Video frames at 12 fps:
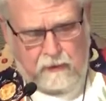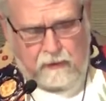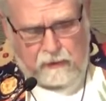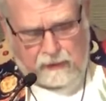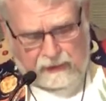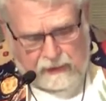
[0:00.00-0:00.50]

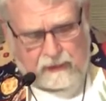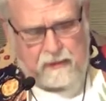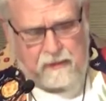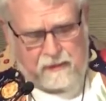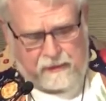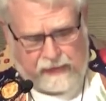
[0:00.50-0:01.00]

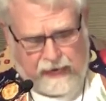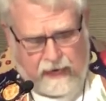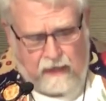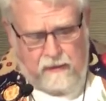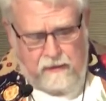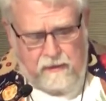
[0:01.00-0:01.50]
leans
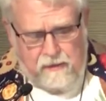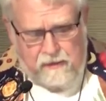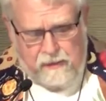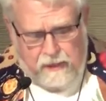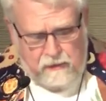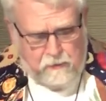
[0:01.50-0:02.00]
down and
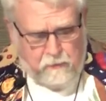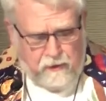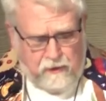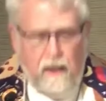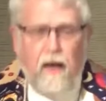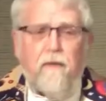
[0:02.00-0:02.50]
says
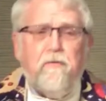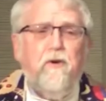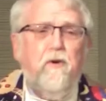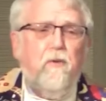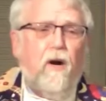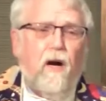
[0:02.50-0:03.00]
with love,
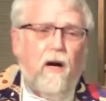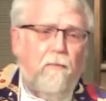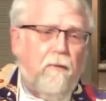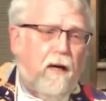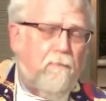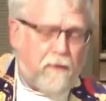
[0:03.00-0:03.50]
"You are
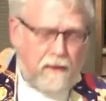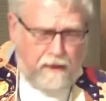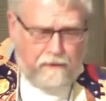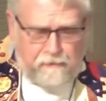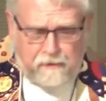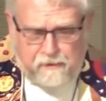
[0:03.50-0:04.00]
my
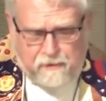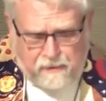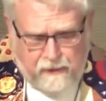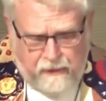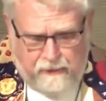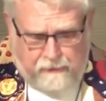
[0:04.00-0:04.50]
beloved
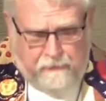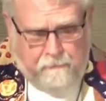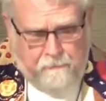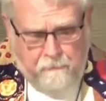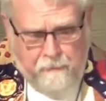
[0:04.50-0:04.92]
son."